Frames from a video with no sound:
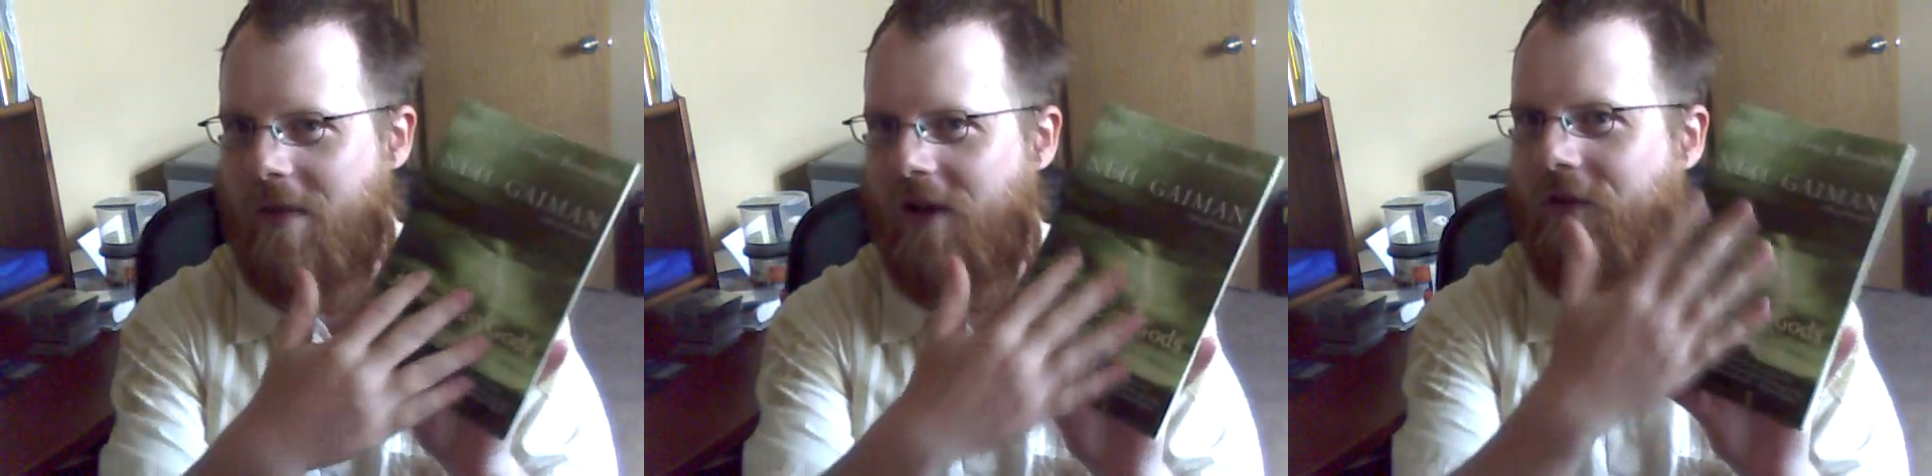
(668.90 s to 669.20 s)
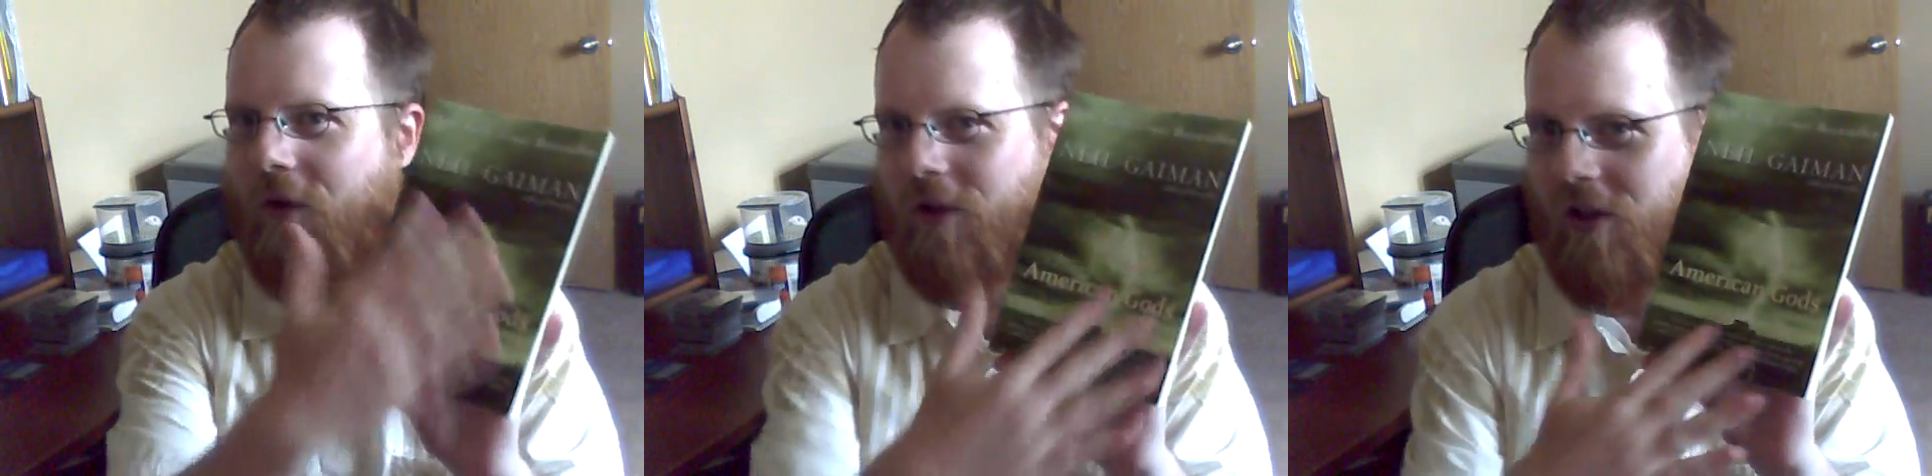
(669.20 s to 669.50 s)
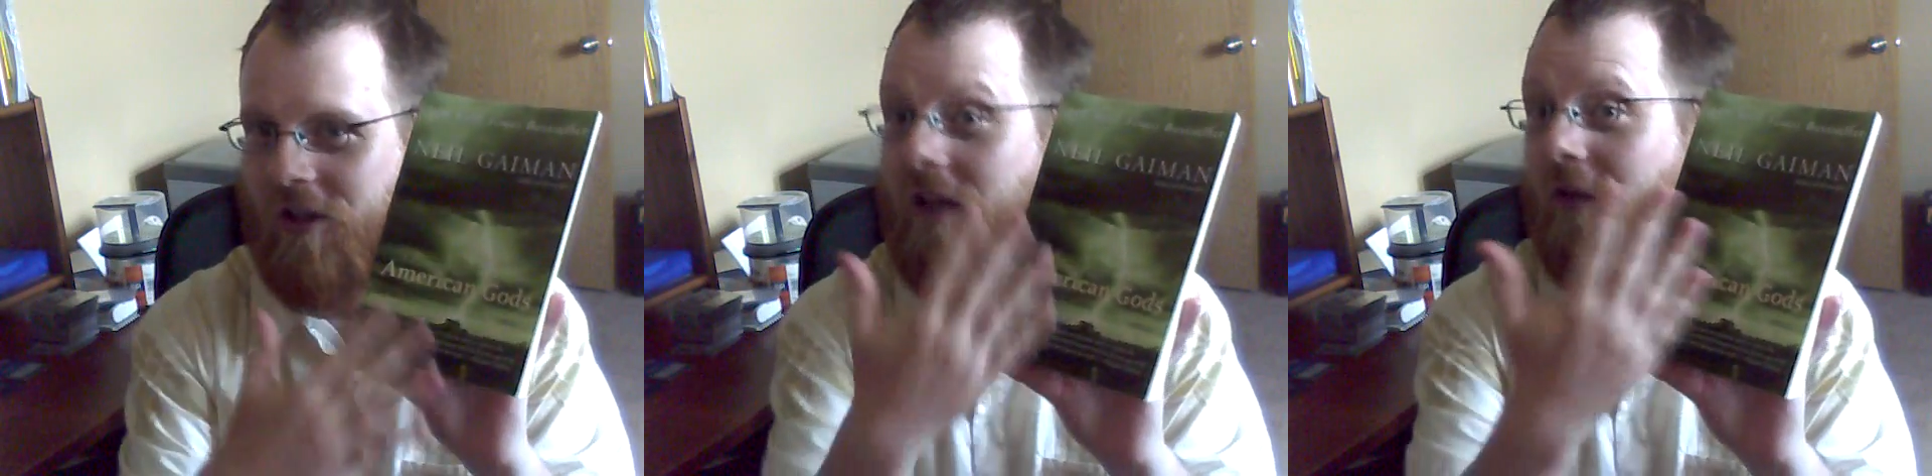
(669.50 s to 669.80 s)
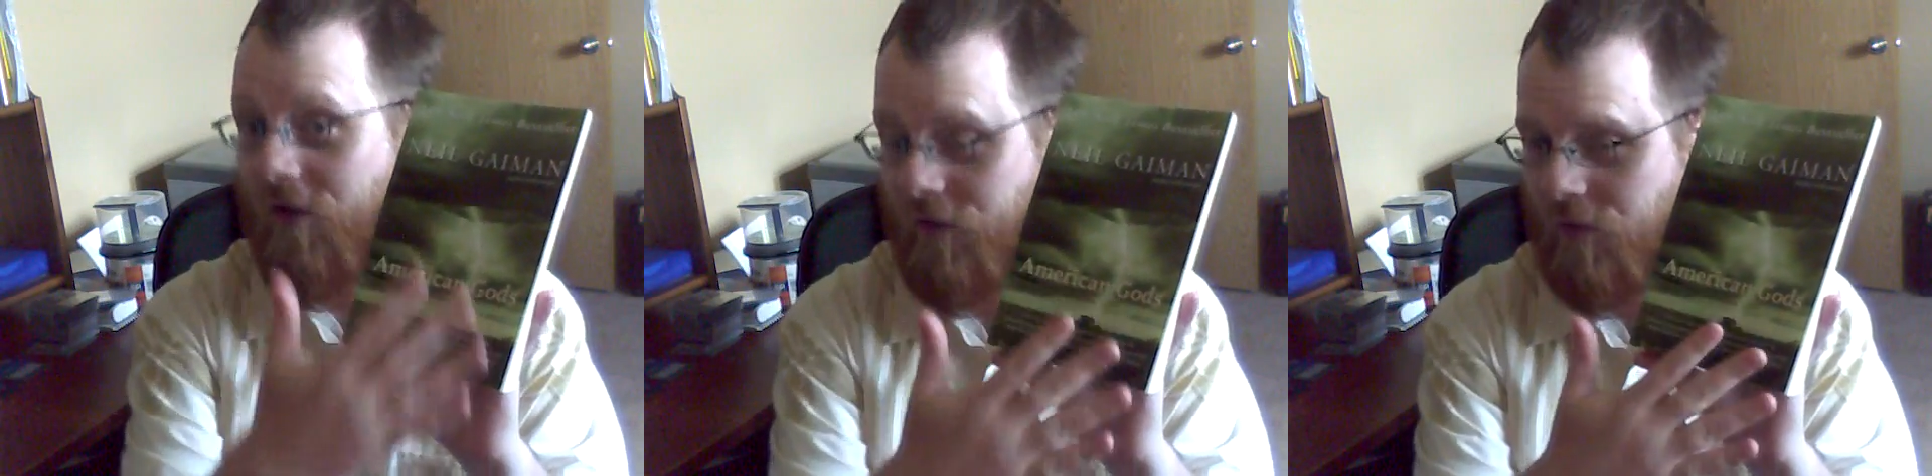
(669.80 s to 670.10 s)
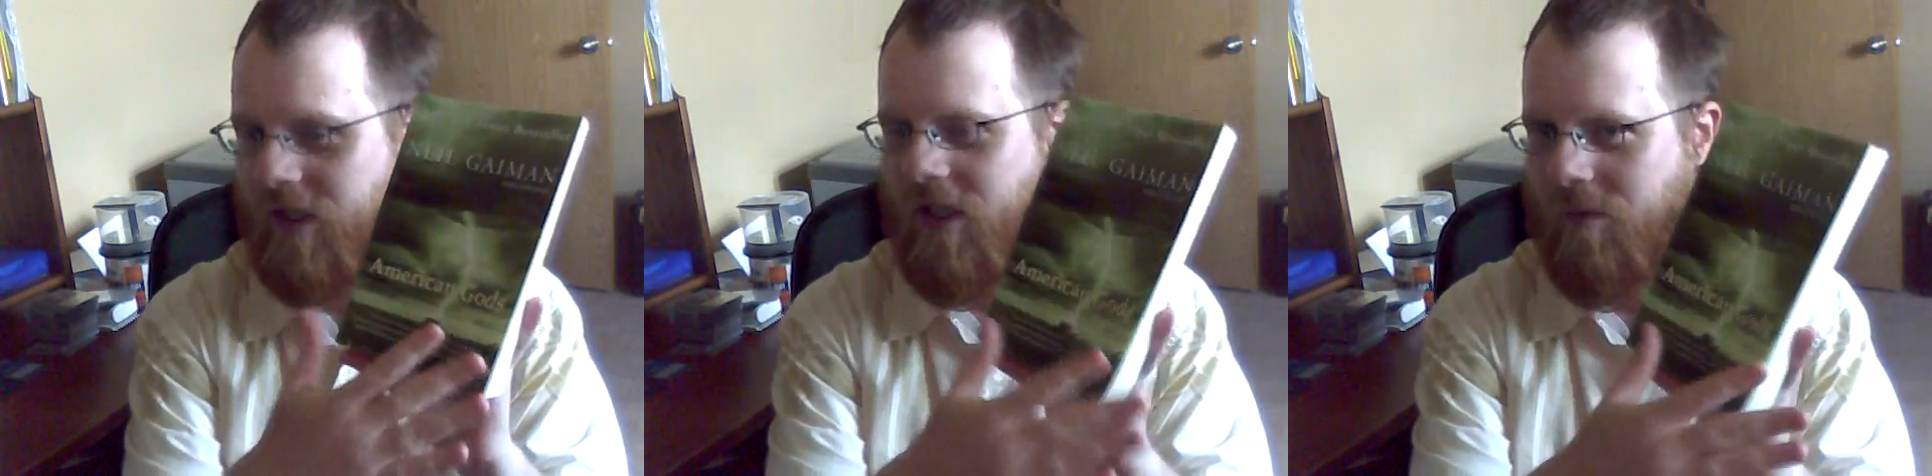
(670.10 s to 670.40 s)
metaphorical level. If
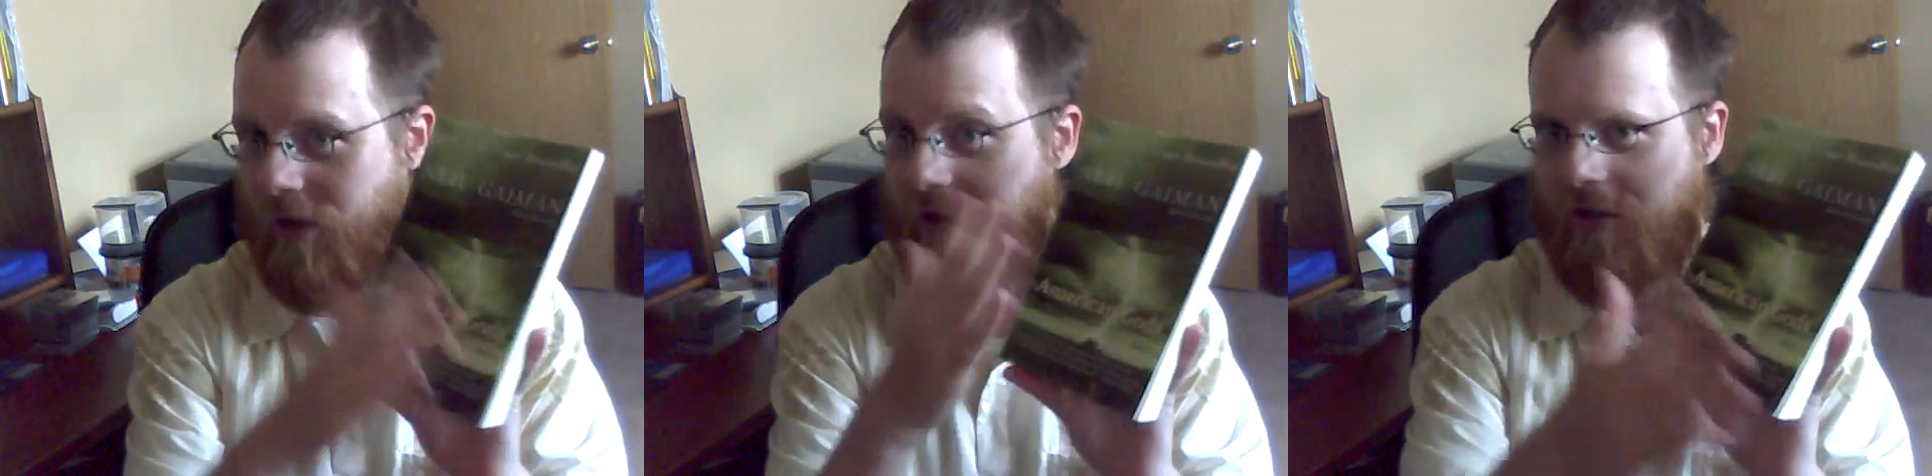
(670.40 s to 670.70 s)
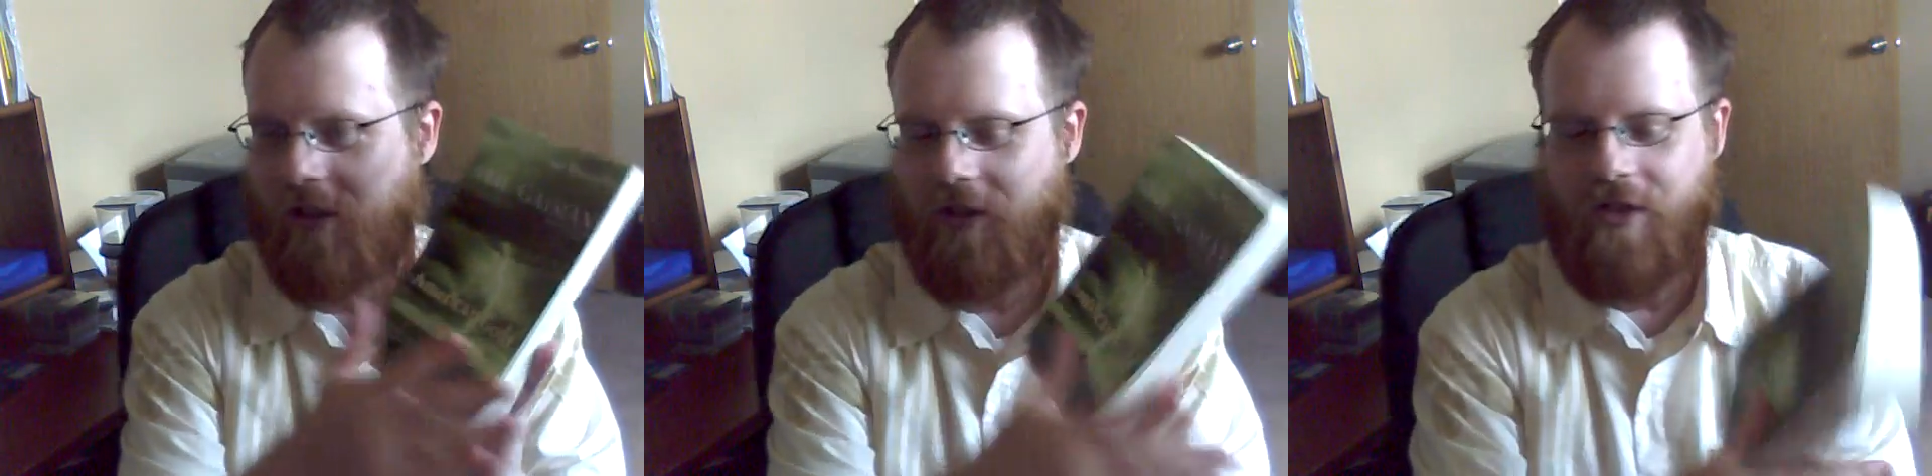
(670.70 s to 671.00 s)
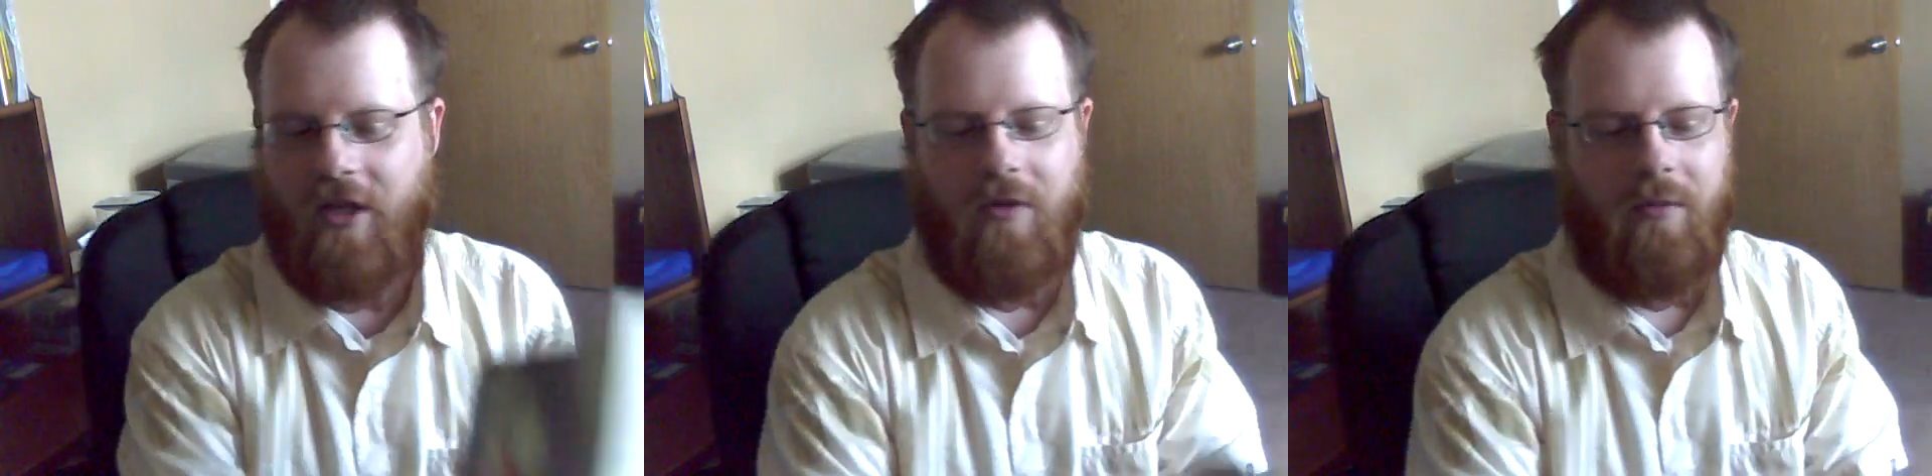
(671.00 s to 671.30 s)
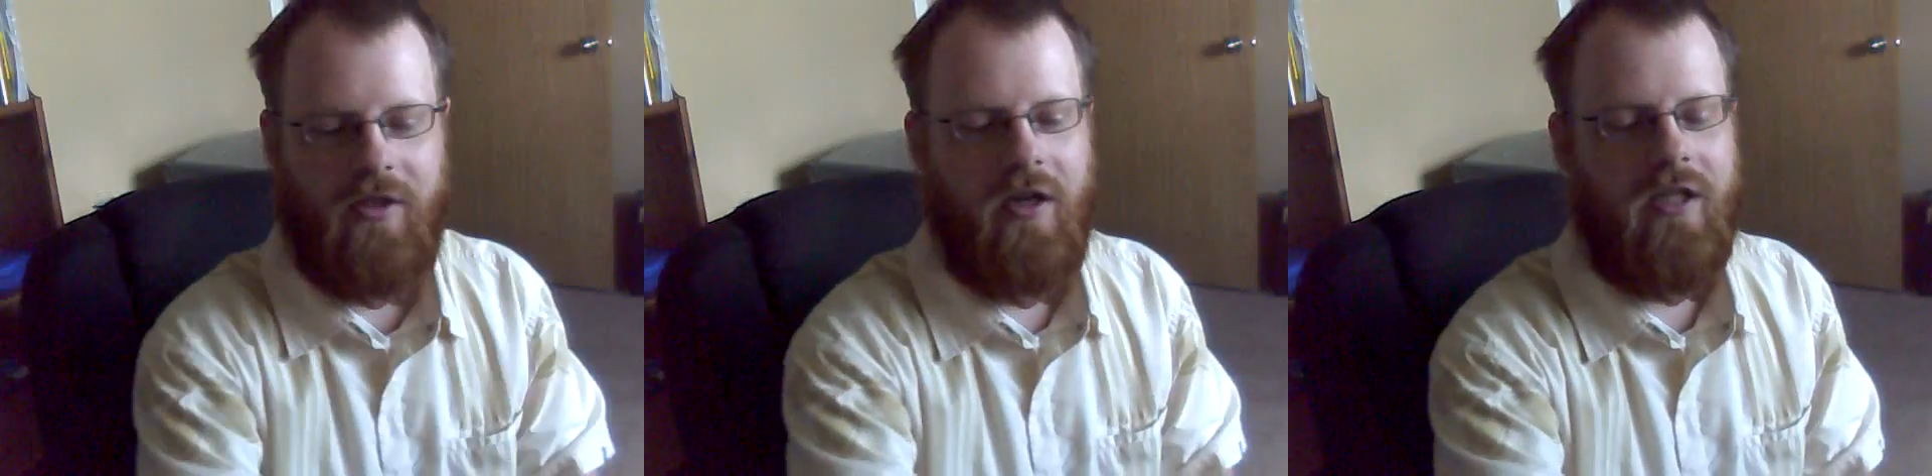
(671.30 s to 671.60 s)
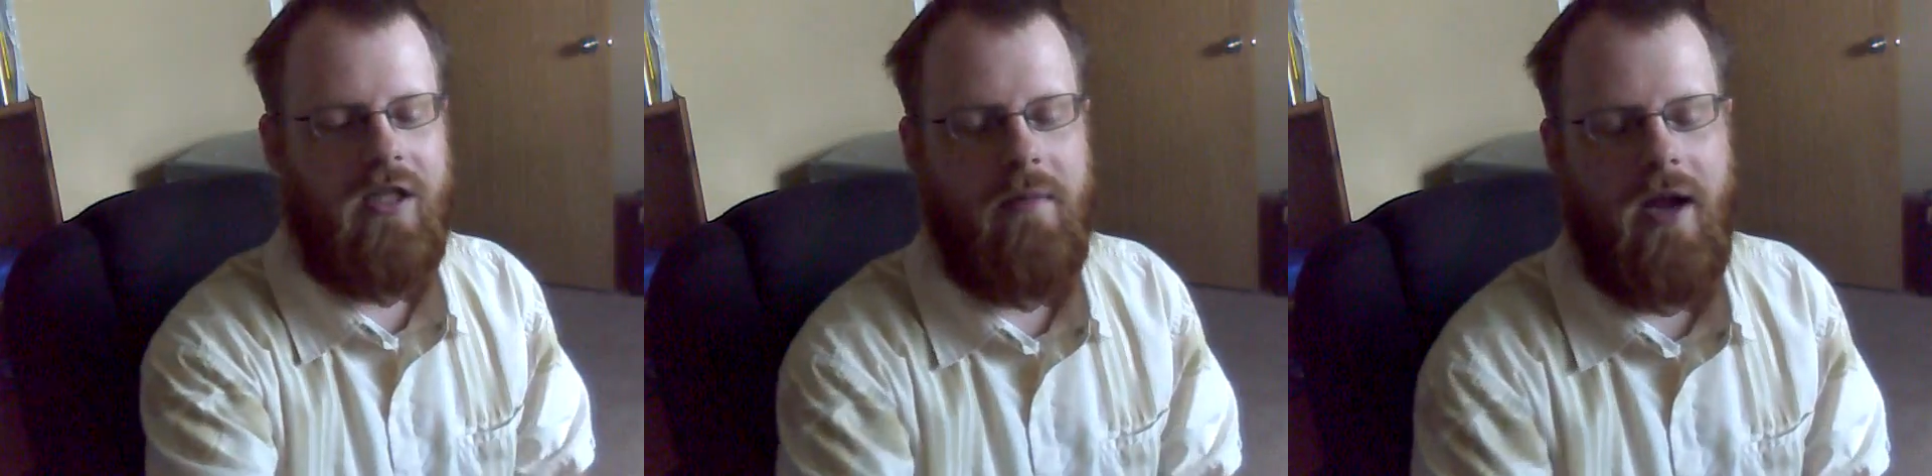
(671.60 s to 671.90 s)
you read the book, you'll understand what I'm
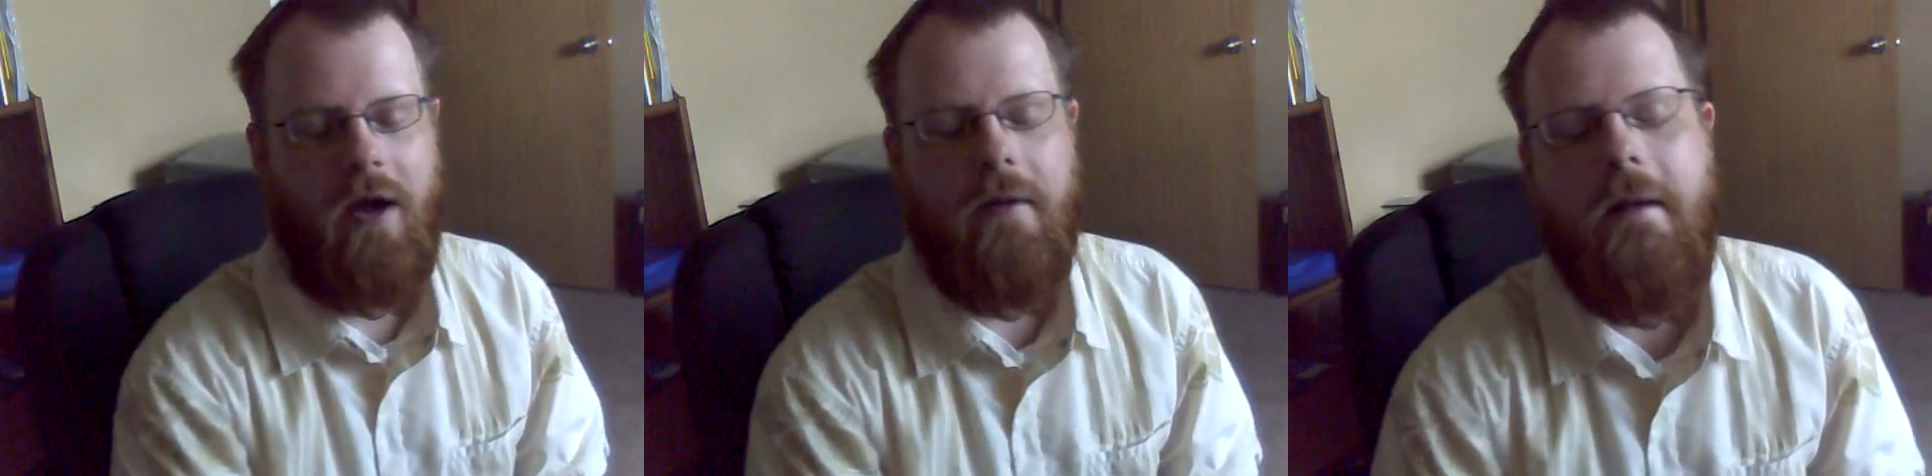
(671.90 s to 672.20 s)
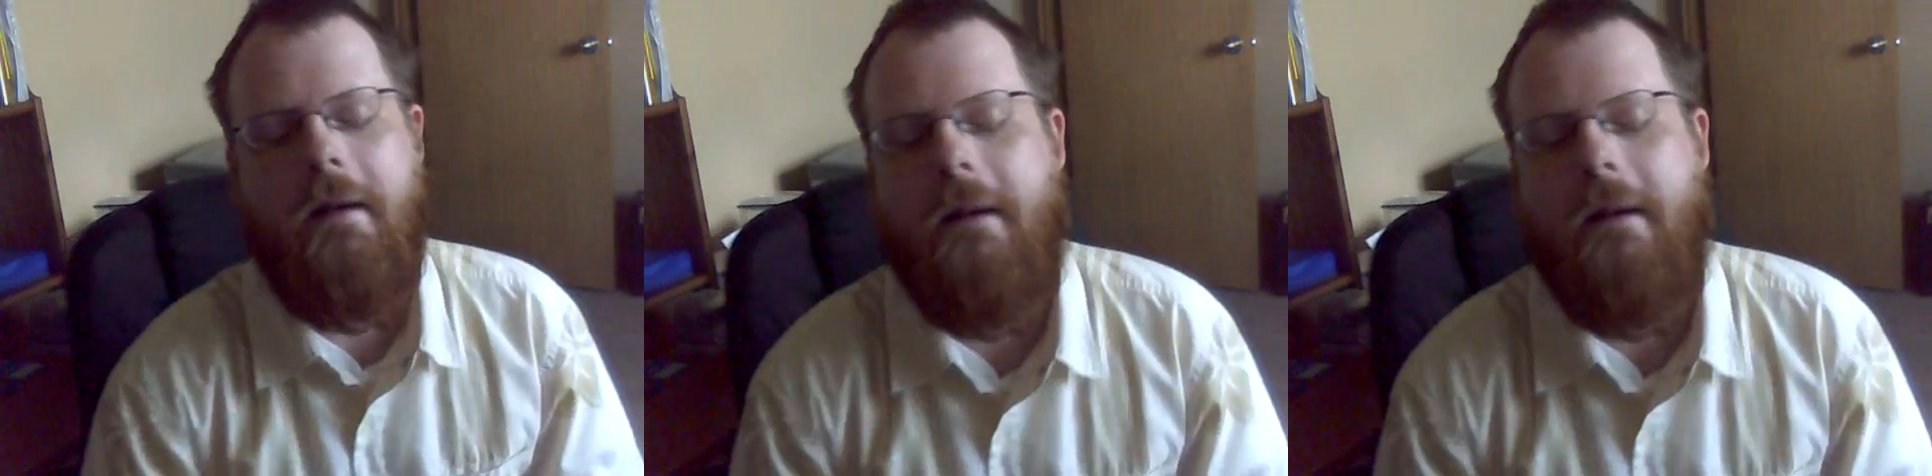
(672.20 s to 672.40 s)
talking about.